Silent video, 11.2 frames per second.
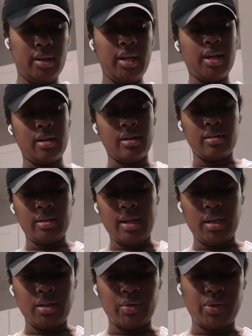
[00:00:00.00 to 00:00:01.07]
yeah,
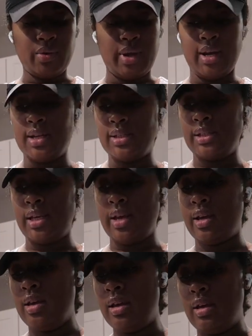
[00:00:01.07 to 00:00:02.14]
like a little tray to
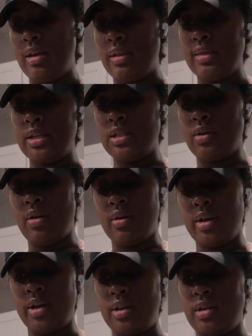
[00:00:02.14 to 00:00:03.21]
set this
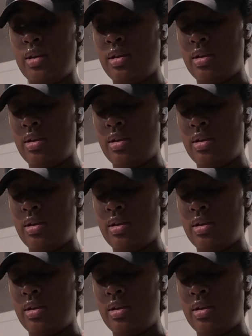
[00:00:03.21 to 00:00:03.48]
on.